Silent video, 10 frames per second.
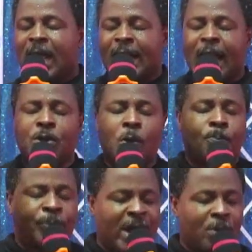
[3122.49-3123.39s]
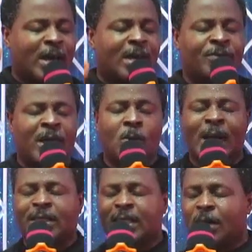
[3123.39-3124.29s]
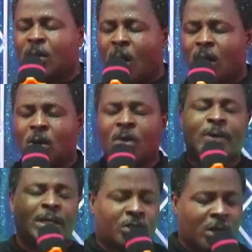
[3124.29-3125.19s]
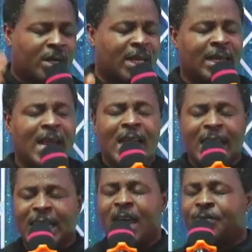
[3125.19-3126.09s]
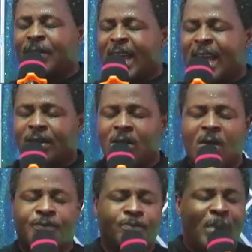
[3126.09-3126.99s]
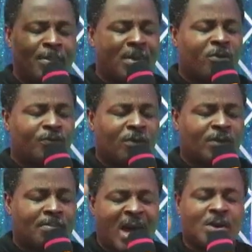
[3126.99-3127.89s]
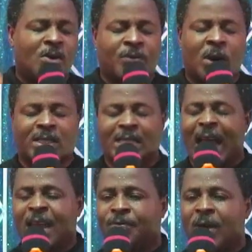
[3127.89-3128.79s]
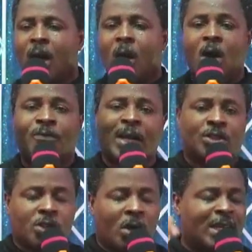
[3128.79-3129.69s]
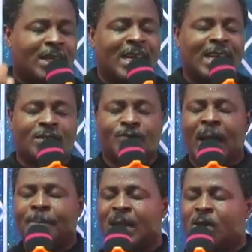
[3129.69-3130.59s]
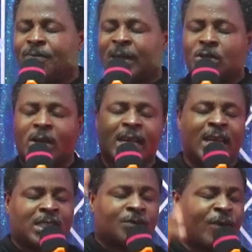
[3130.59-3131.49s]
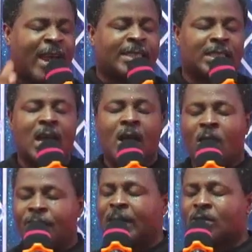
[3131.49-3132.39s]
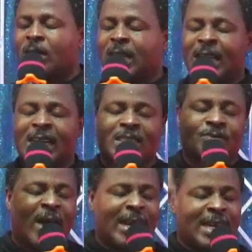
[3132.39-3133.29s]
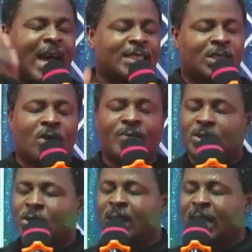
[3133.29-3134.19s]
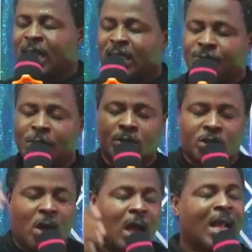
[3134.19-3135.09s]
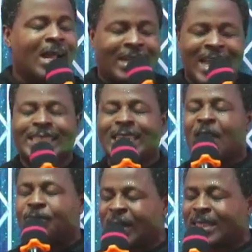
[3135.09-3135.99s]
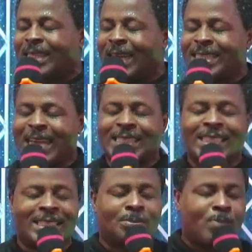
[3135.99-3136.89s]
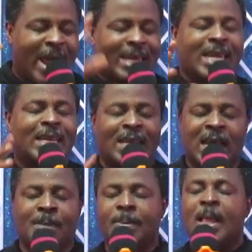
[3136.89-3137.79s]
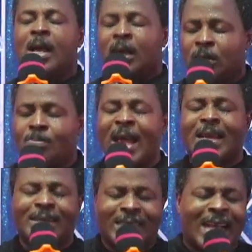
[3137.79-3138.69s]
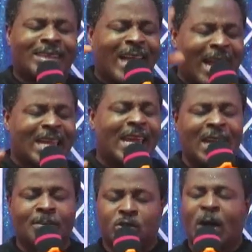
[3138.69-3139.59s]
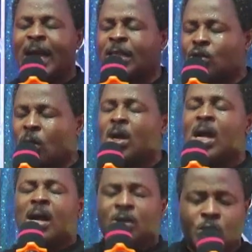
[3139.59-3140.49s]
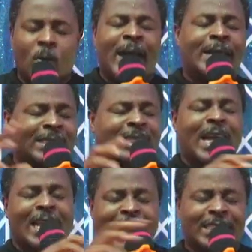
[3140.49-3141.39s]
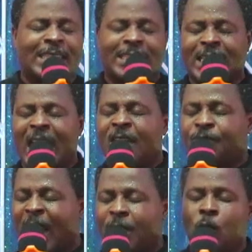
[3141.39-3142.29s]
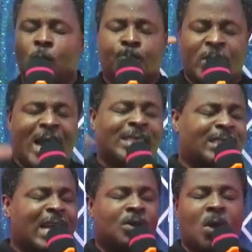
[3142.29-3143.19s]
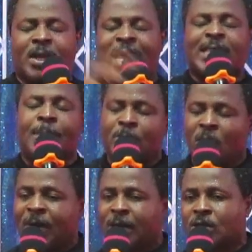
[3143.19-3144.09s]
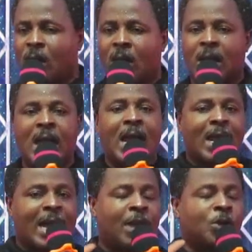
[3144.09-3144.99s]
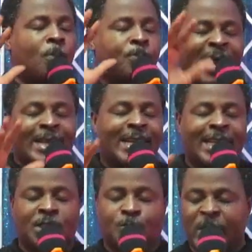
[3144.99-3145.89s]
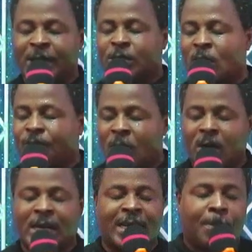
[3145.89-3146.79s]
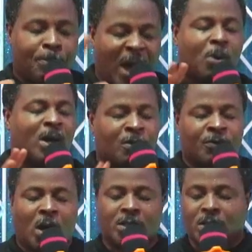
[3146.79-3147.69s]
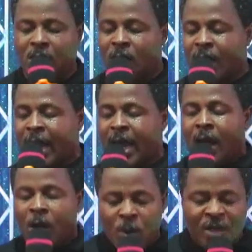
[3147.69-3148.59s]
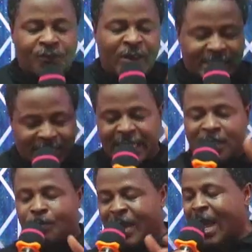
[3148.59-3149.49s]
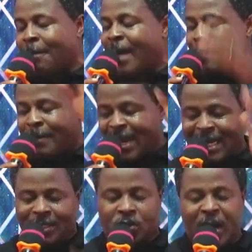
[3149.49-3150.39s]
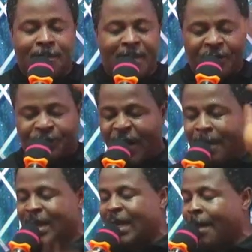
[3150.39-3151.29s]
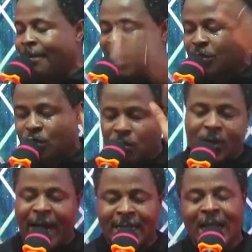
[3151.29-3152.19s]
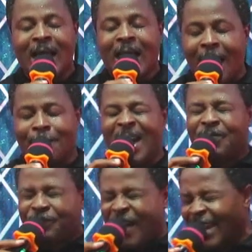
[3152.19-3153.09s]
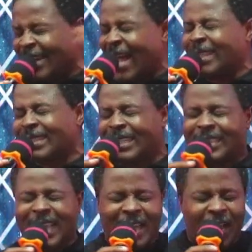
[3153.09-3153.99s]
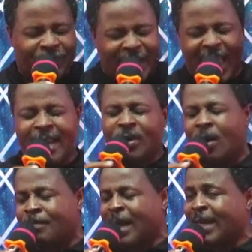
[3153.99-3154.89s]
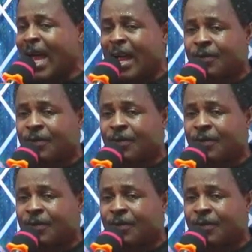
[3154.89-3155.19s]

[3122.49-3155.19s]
Can you pray wherever you are? Say, Lord, overturning in every area of my of, of the man of God's life, overturning in his family, overturning his faith, overturning his finance, overturning his future. Let everything that is making him make attacking him, trying to do anything against this life, can you pray and say, Lord, let them be overturned? Can you pray that the Spirit of God and the power of God's glory will visit me and my ministry and my family and my children and my finances and every area of my life?